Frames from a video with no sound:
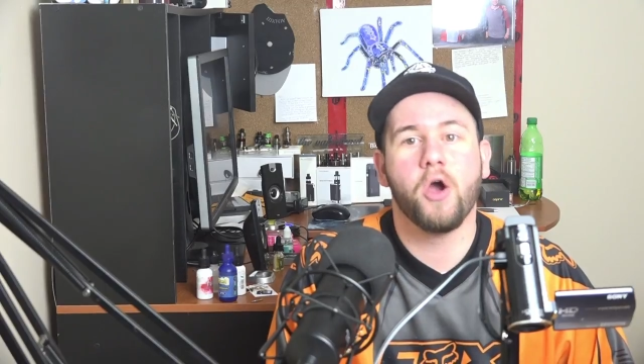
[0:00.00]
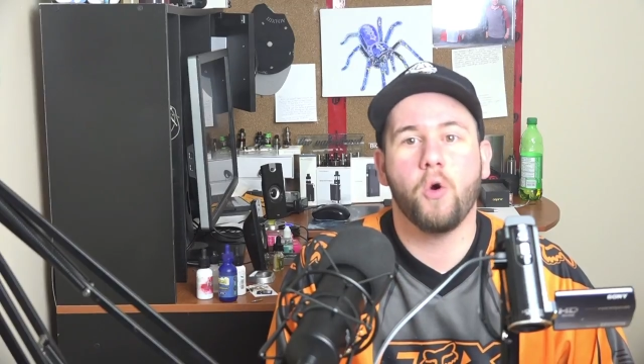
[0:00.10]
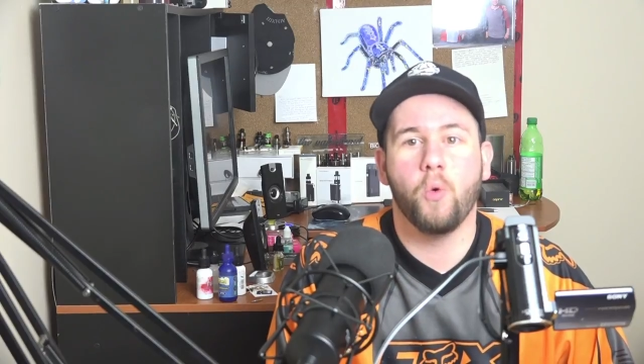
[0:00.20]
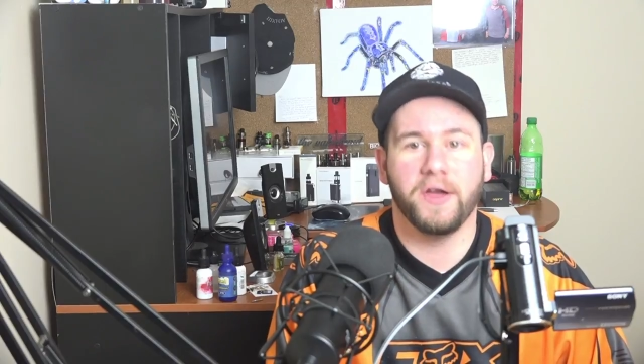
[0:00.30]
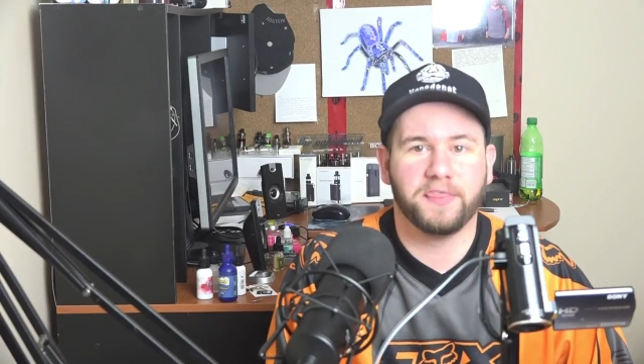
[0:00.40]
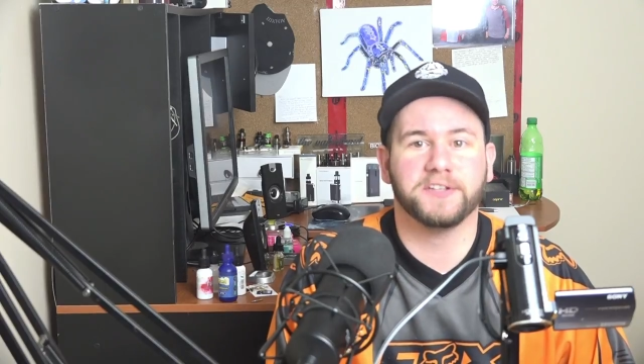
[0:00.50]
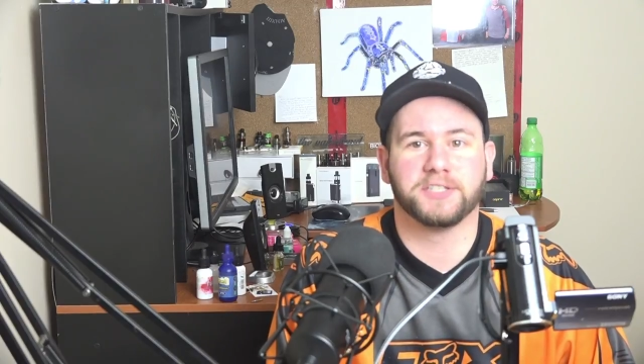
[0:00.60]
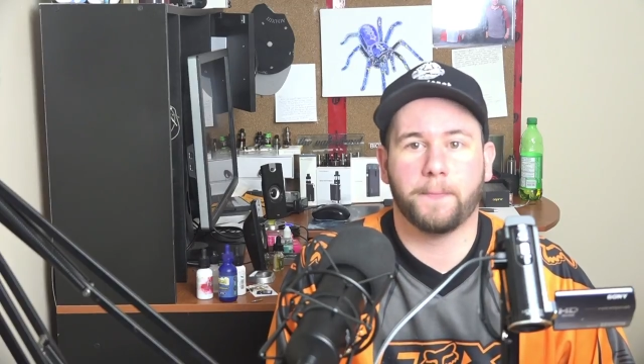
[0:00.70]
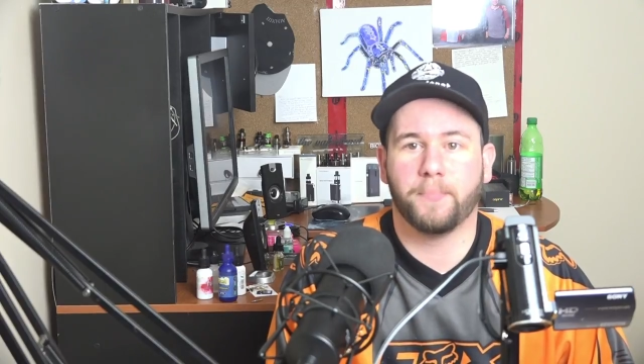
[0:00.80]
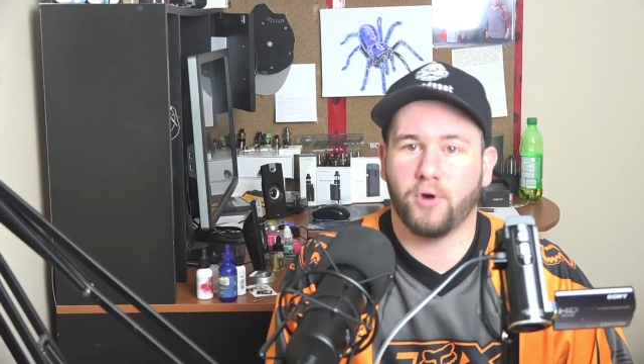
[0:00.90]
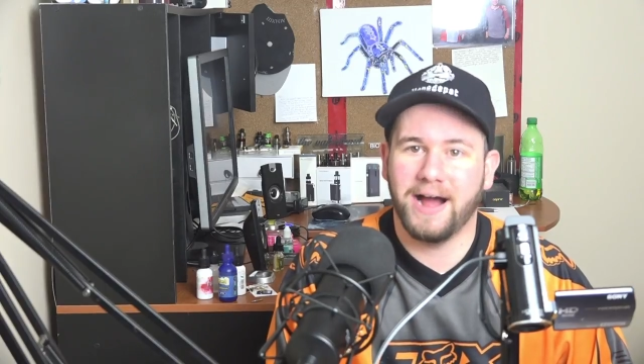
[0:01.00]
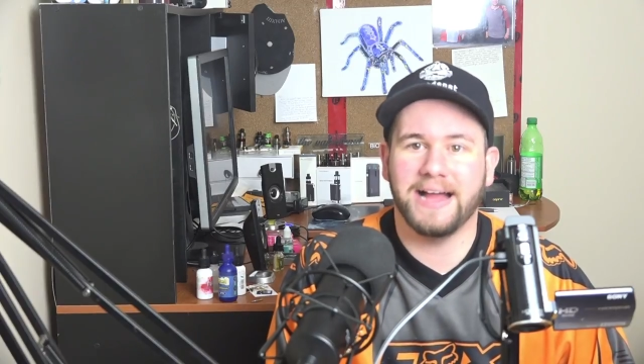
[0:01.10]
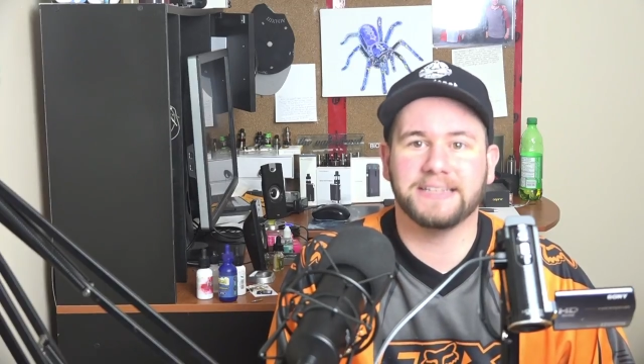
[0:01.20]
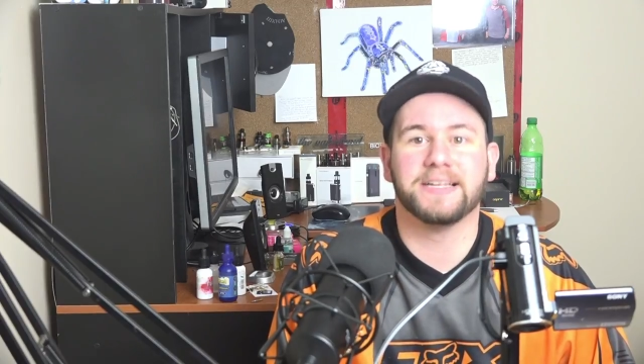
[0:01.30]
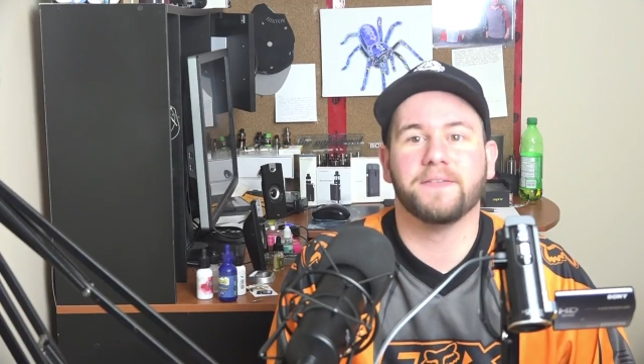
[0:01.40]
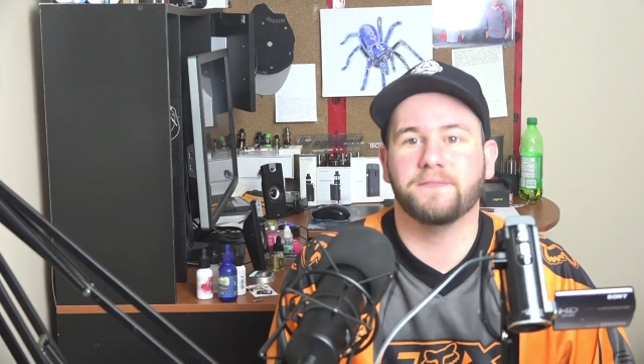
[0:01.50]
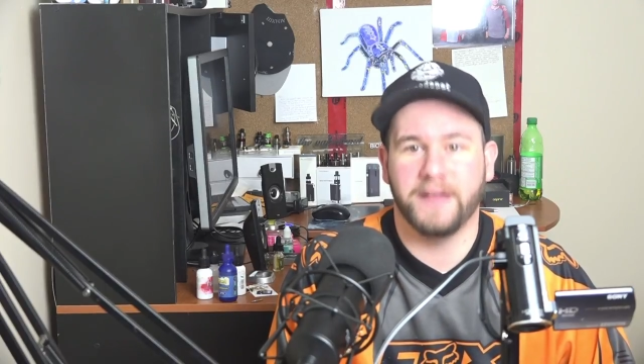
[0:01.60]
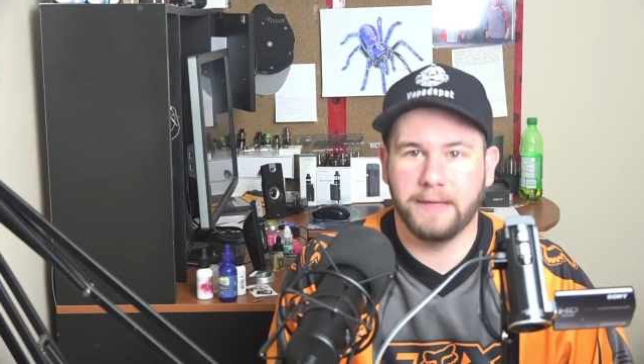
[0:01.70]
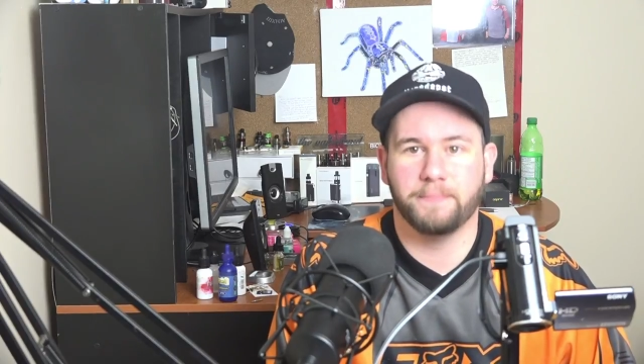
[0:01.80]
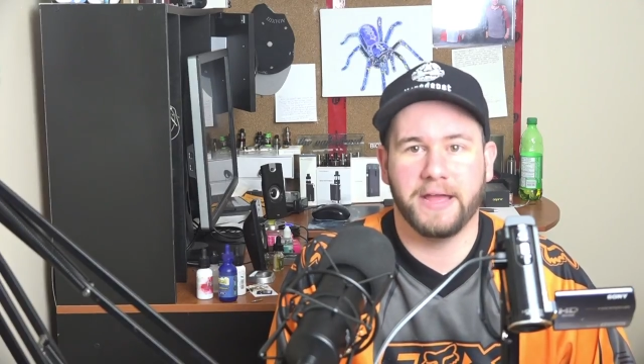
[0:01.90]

with the surprise vape